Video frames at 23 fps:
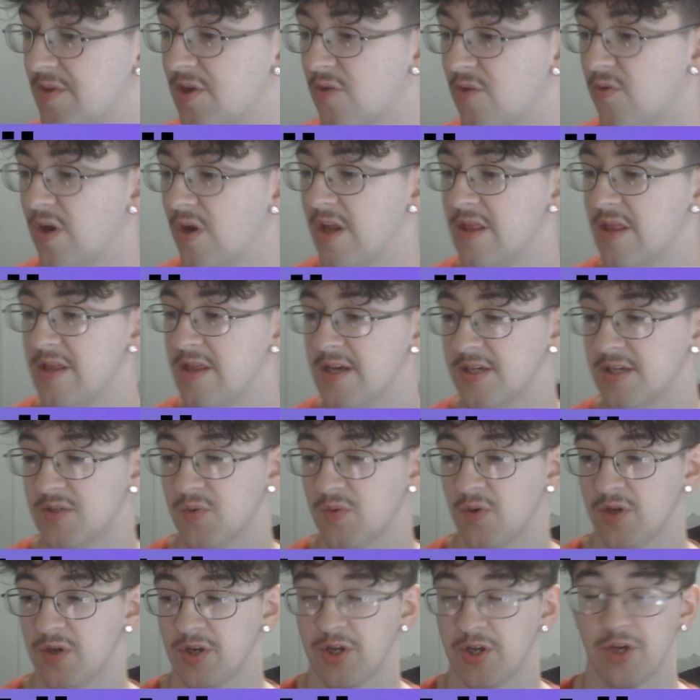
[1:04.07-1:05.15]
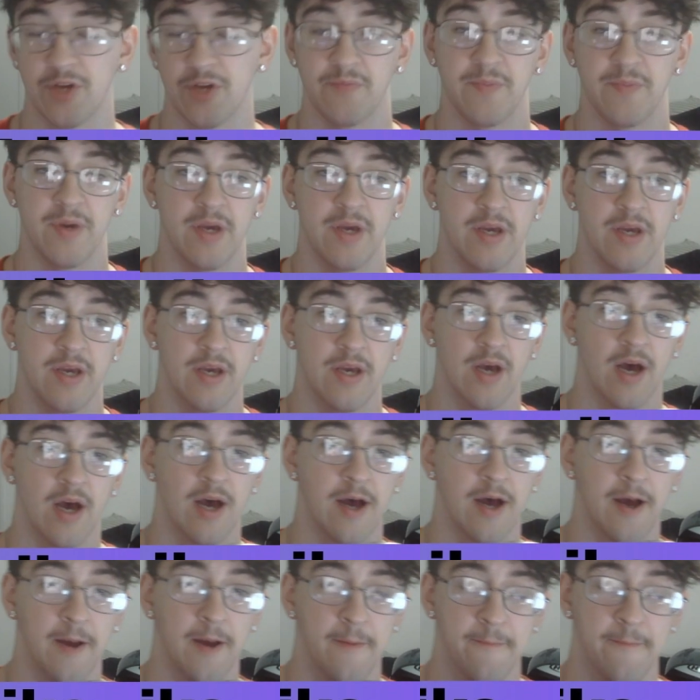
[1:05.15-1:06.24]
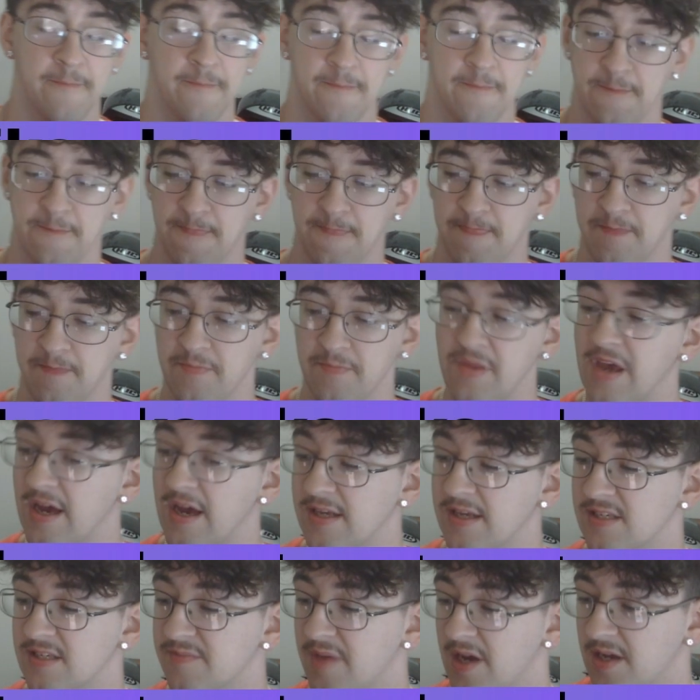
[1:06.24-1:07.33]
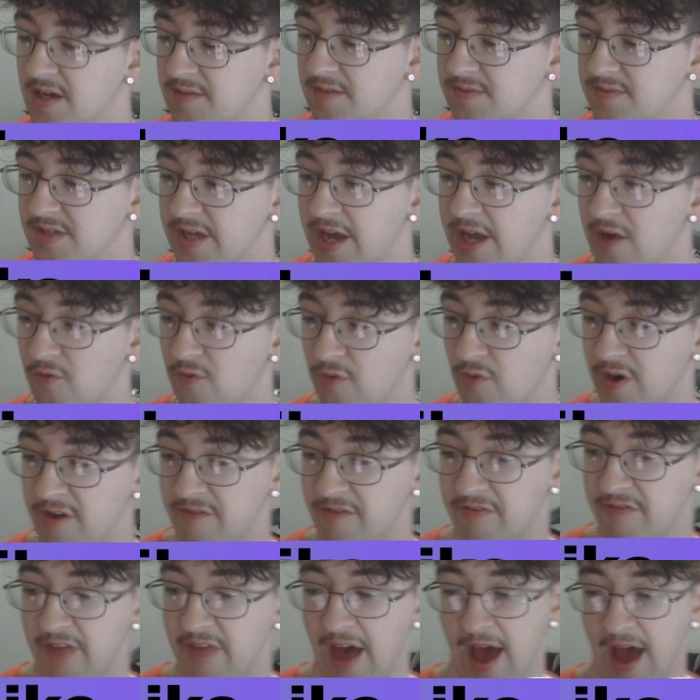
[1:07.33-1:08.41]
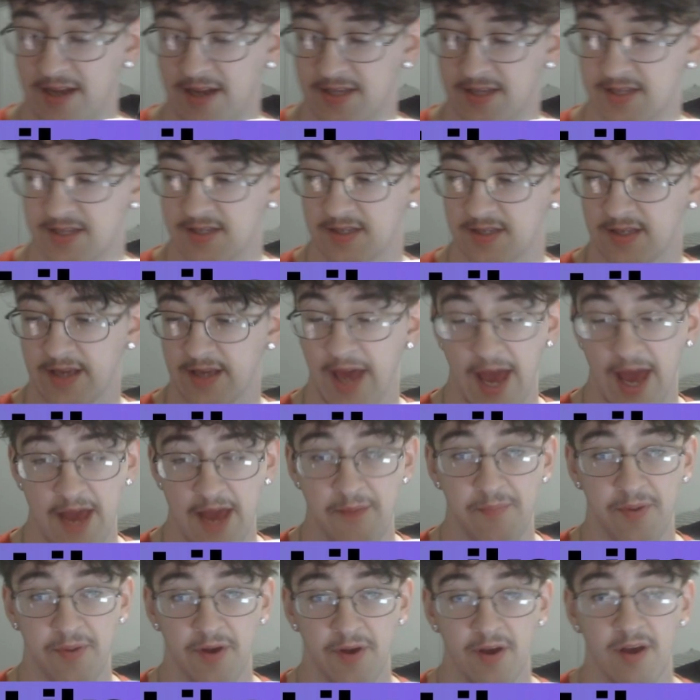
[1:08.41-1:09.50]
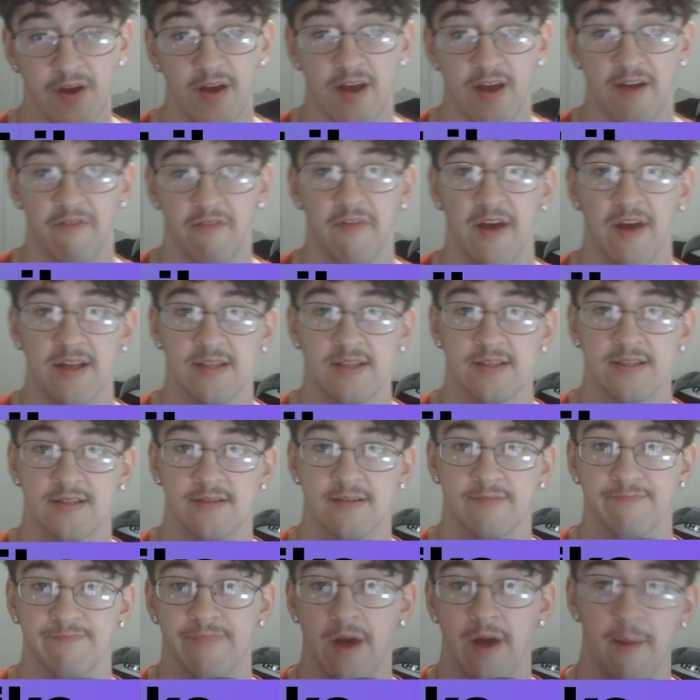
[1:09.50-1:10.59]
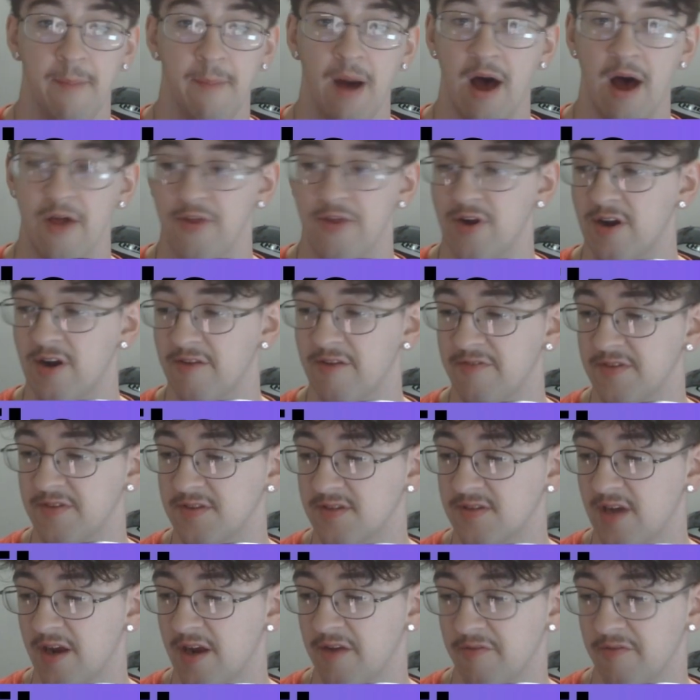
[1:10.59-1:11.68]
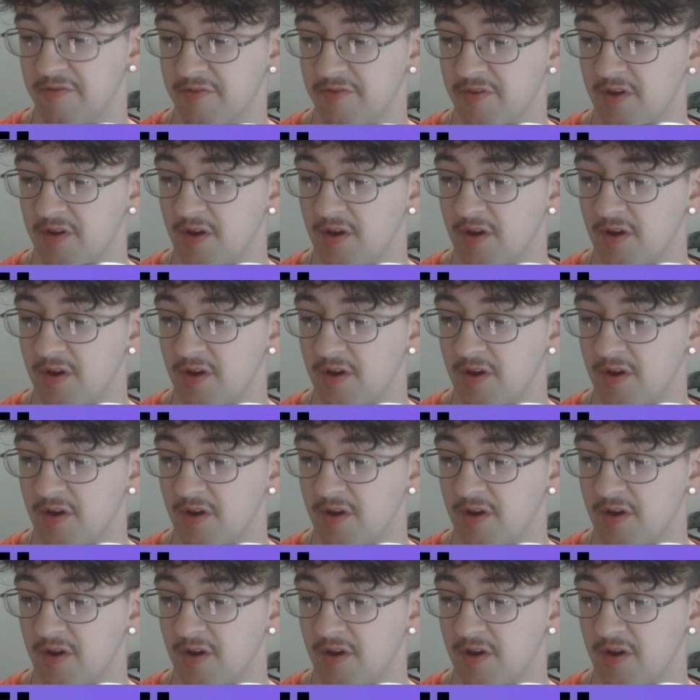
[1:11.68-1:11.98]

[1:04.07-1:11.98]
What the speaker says: to run in this one could be Guzma to get rid of that cape if that's a bother, if it's kind of